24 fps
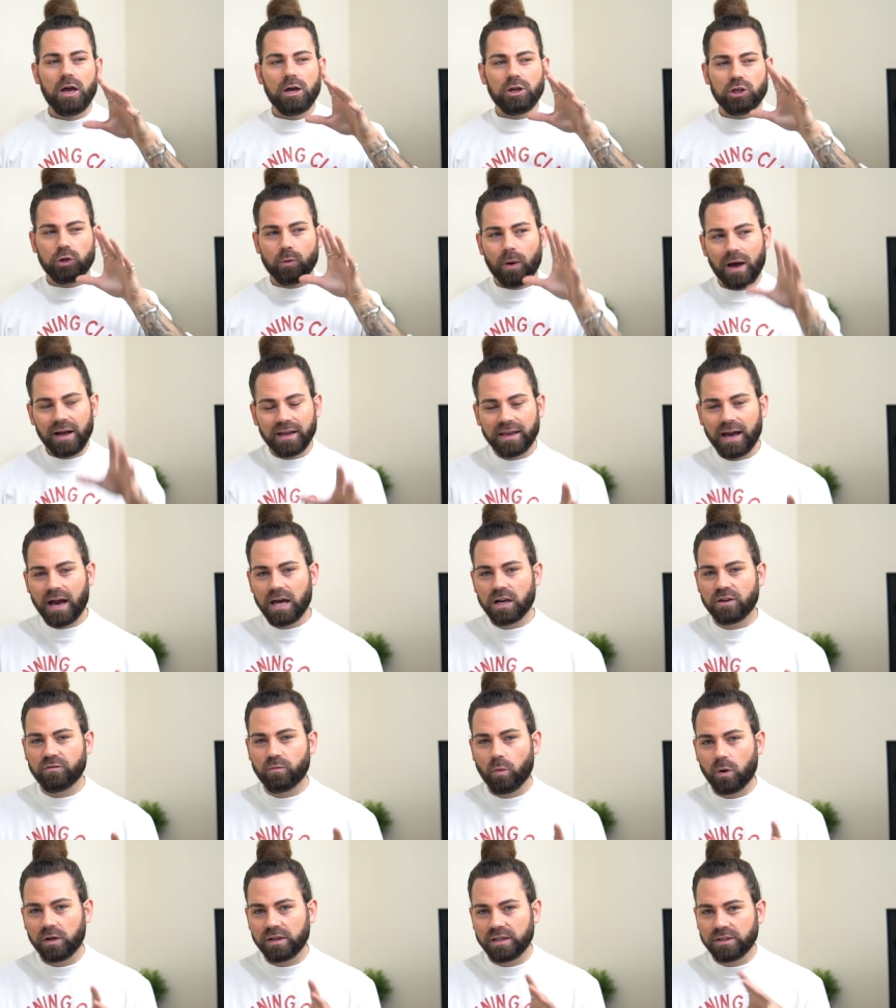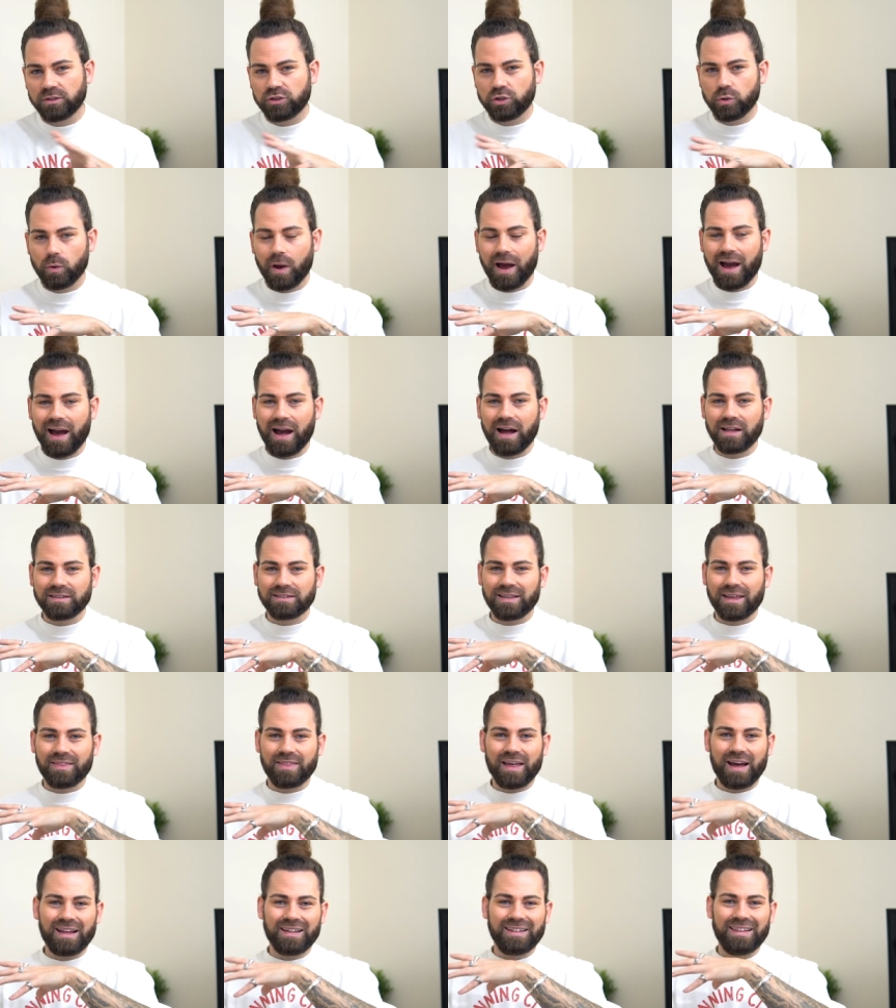you are kind of wanting to add
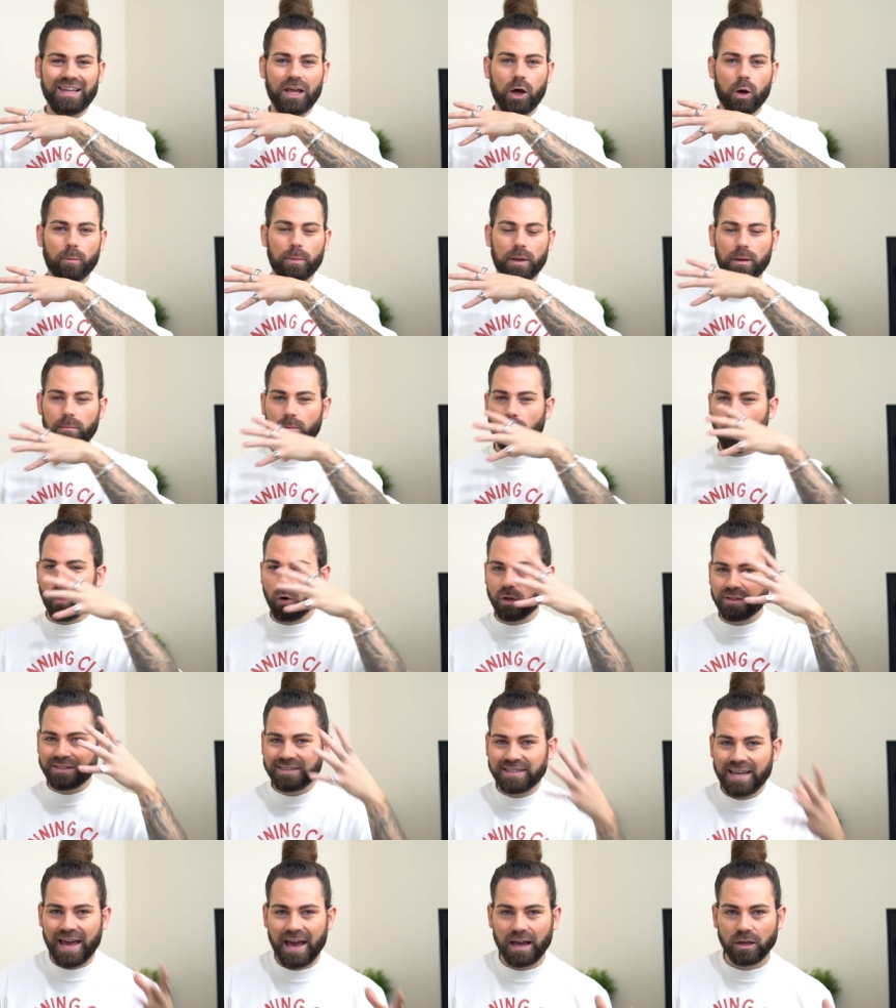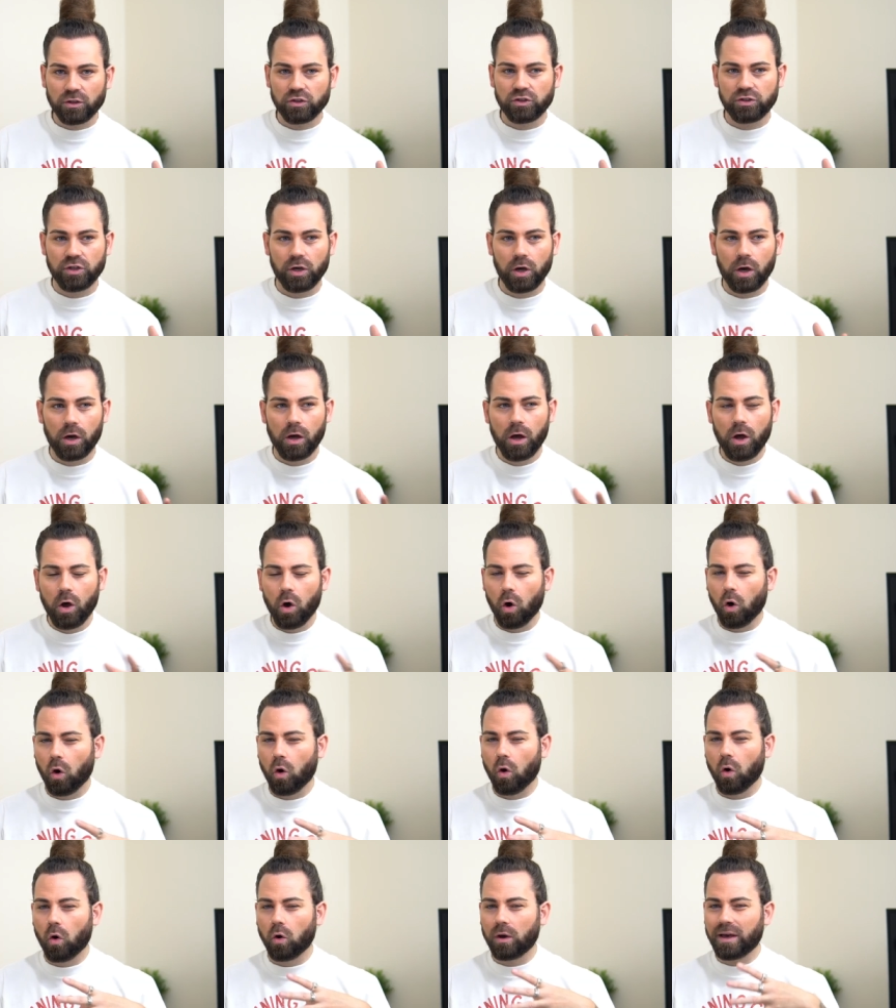that little bit more texture
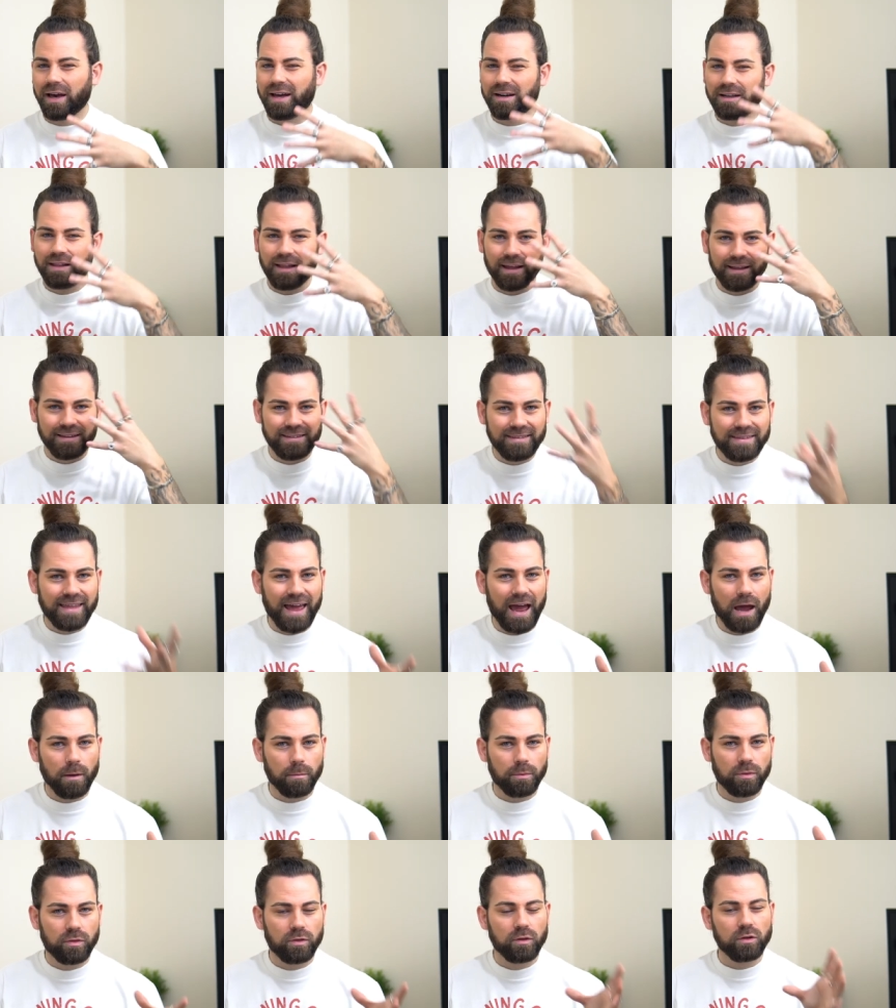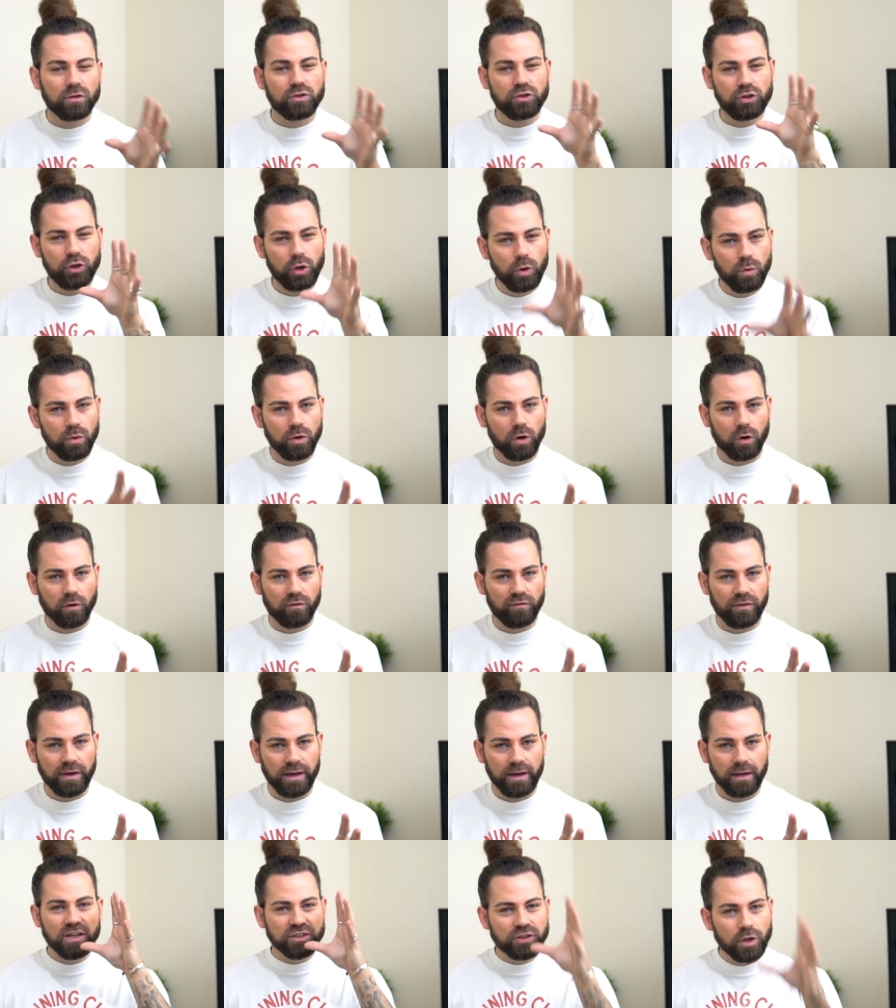or kind of like depth to your
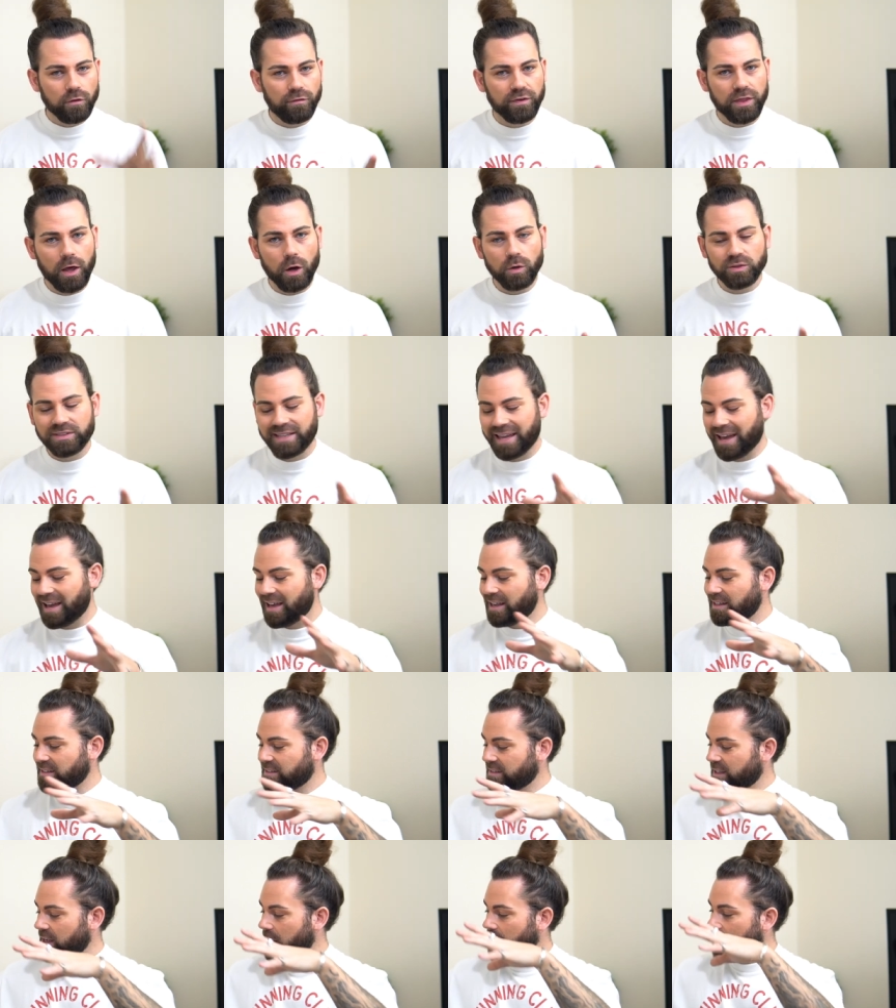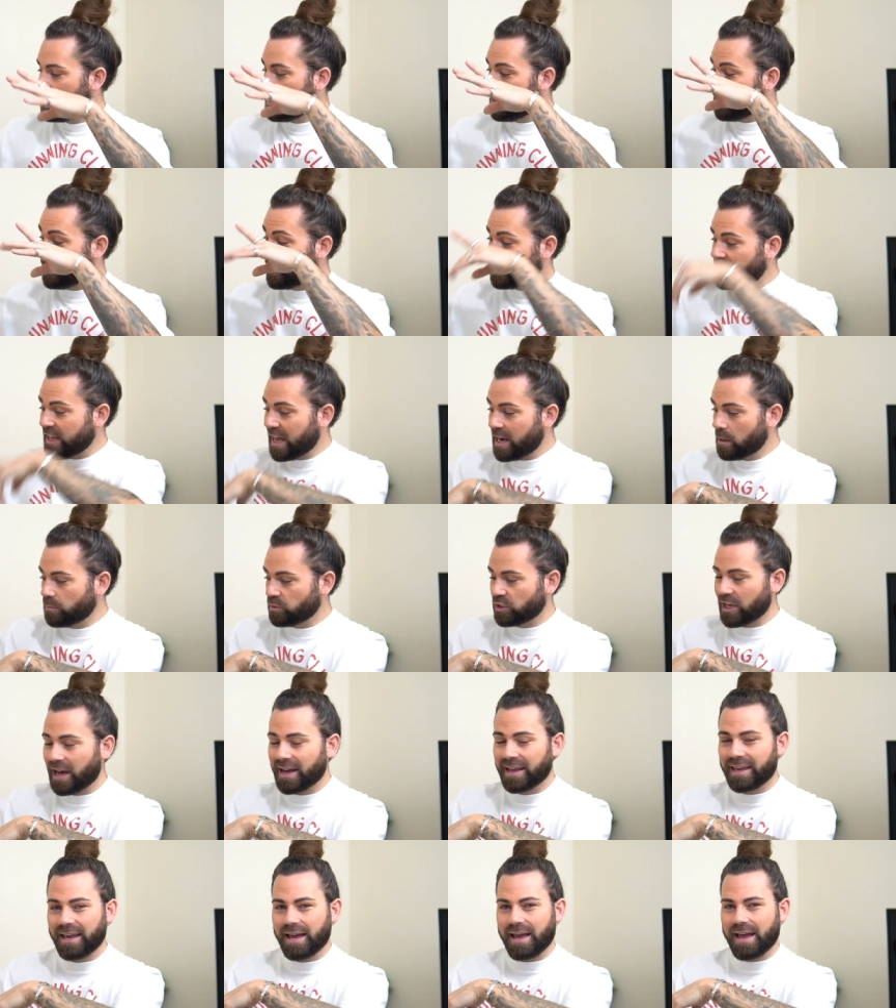fit. So for those days, the denim
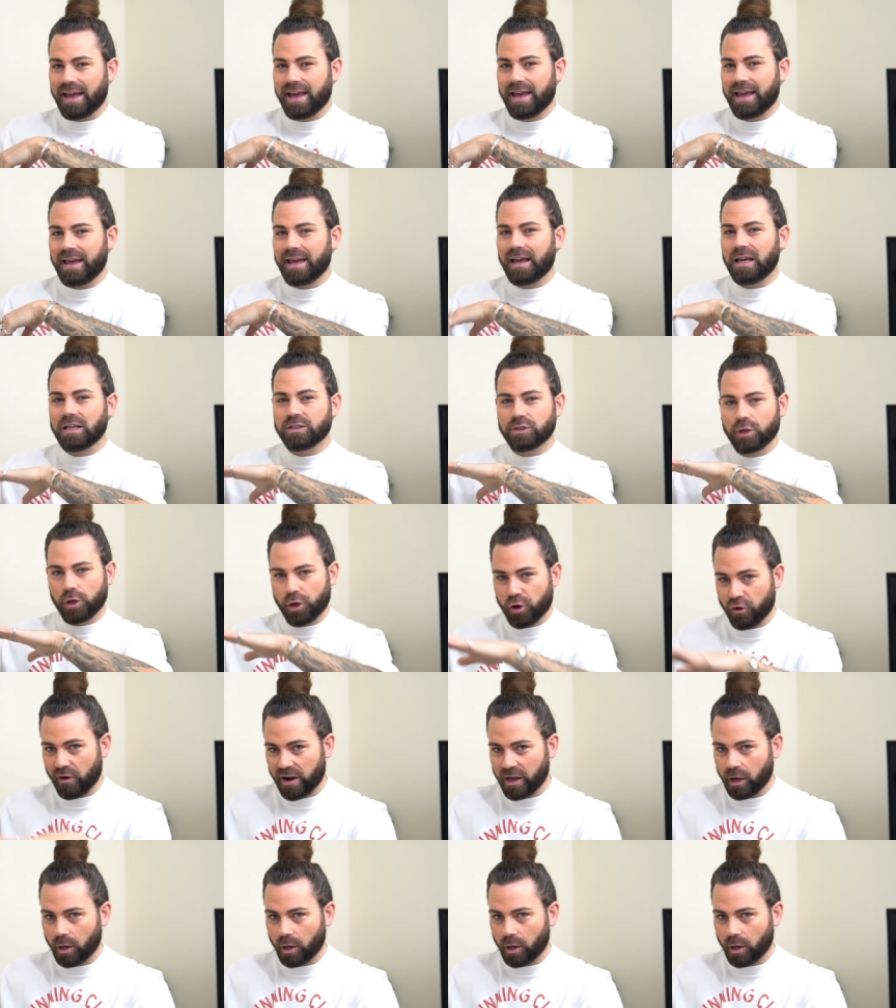jacket is a great